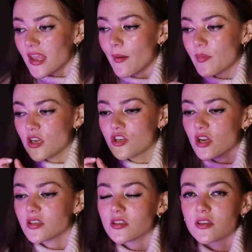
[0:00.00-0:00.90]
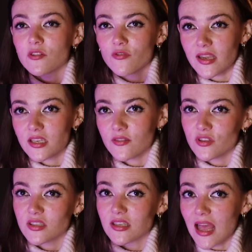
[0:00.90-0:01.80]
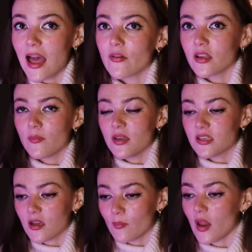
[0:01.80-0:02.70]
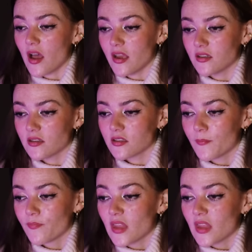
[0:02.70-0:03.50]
can be just as effective as scaring them into compliance.